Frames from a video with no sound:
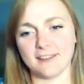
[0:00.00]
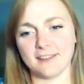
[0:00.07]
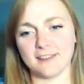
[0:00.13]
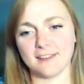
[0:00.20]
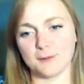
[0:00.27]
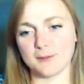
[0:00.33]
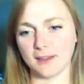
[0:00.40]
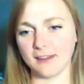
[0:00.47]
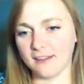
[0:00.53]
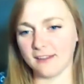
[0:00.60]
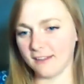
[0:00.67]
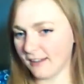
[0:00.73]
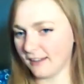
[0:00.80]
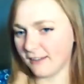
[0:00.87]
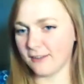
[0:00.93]
as I was saying
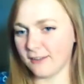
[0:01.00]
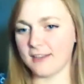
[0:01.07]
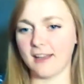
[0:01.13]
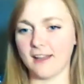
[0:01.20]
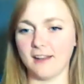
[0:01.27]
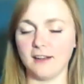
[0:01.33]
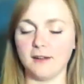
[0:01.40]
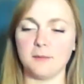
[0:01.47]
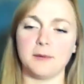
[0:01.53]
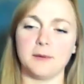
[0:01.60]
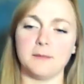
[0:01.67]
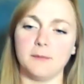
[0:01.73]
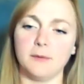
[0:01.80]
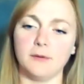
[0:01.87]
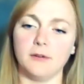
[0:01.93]
earlier, you get a little bit
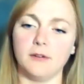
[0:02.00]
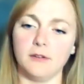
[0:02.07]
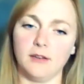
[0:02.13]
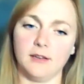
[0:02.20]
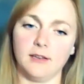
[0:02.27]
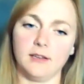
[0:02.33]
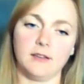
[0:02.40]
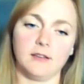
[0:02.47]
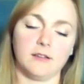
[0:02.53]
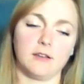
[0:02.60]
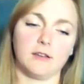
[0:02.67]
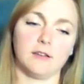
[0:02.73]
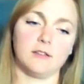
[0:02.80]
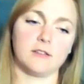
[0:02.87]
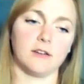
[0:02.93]
more like
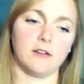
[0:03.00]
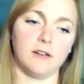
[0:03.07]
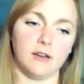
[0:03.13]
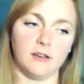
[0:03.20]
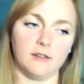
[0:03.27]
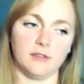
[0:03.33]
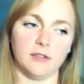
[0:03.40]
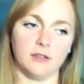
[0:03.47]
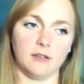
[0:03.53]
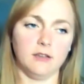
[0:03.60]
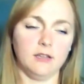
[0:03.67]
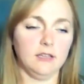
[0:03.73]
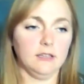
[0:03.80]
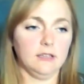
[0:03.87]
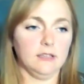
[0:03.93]
control over
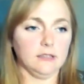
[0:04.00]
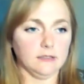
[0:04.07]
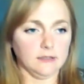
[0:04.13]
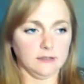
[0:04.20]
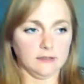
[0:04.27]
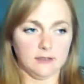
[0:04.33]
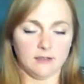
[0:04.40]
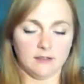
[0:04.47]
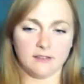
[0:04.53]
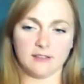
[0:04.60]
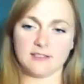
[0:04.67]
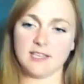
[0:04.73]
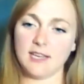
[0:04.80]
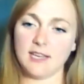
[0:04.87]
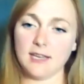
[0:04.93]
the
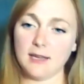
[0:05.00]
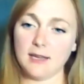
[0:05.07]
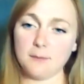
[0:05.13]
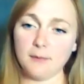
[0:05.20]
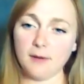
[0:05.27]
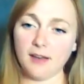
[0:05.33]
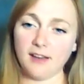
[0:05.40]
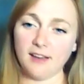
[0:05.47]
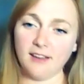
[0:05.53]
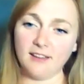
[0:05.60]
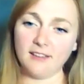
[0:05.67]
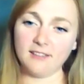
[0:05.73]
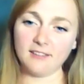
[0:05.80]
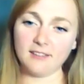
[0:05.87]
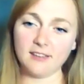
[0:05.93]
team,
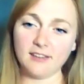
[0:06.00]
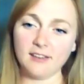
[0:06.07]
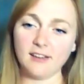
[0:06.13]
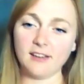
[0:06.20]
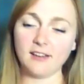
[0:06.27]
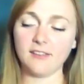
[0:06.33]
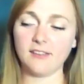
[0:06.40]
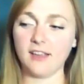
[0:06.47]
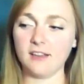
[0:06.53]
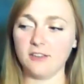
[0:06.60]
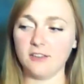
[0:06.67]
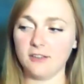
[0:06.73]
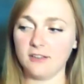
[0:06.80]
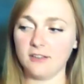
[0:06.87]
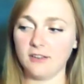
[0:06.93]
and then
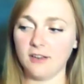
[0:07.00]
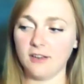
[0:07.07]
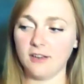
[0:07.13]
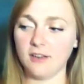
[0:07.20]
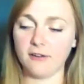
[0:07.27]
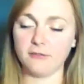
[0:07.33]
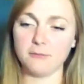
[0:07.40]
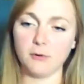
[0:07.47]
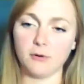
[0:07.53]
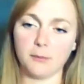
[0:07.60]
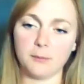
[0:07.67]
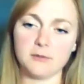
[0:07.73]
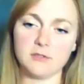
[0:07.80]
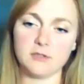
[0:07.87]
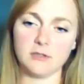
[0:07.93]
you have more
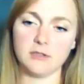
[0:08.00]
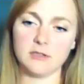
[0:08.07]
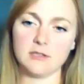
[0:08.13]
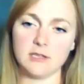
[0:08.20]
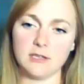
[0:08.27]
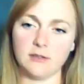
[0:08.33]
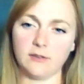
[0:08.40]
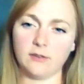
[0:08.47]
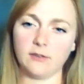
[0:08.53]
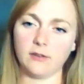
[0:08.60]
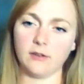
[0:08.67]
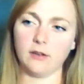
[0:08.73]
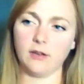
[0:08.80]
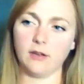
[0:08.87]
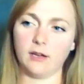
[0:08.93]
opportunities
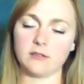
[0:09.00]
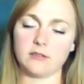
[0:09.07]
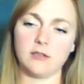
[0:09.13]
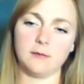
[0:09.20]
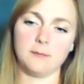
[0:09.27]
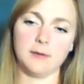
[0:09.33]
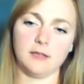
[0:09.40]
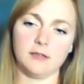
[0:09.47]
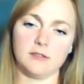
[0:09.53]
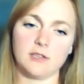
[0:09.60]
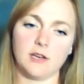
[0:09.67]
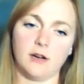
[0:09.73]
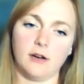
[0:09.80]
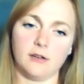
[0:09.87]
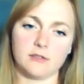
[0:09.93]
to actually be in
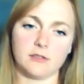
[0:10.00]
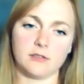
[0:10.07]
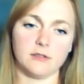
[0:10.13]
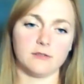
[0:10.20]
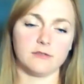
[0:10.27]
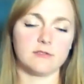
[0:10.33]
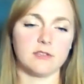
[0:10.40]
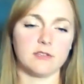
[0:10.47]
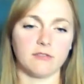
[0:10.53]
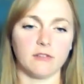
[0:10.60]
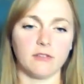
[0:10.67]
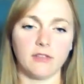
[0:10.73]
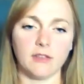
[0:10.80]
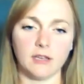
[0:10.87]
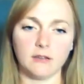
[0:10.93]
charge of
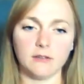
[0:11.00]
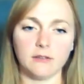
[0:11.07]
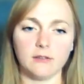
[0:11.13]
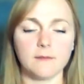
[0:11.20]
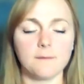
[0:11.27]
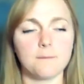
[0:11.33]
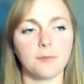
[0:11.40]
different things.